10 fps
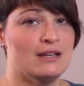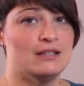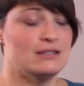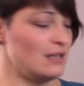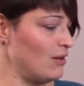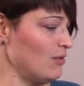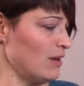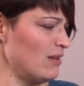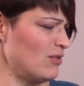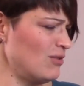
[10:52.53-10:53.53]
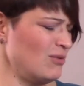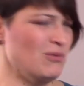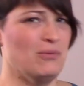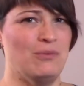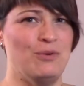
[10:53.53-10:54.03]
saying, okay, so
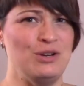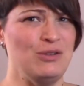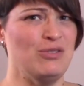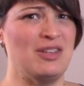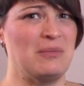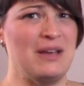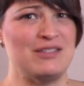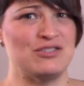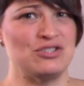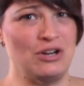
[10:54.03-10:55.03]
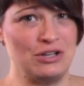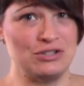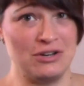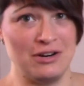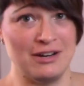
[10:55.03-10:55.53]
what do you think makes a shark a
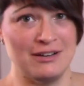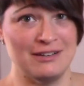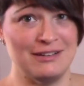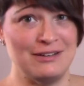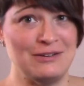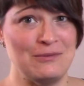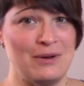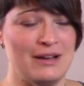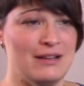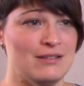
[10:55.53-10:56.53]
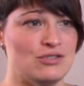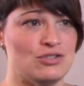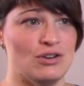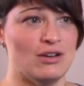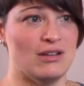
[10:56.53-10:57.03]
shark? You know, why is
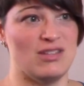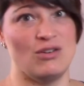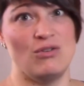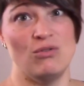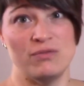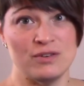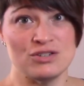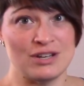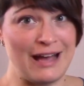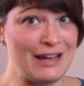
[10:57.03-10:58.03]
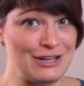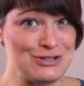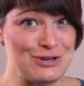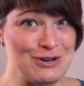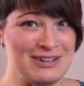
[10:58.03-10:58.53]
a goldfish a kind of
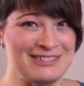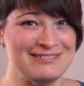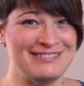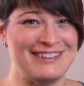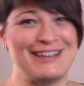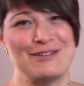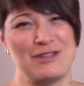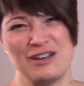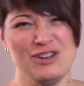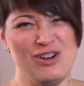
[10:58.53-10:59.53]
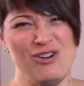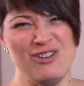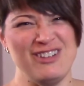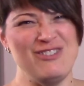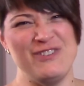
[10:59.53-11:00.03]
shark? And the kid's like, no,
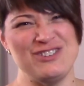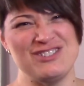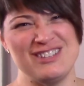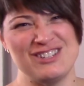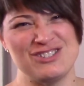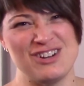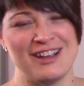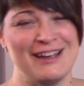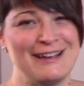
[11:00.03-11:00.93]
a goldfish is not a shark.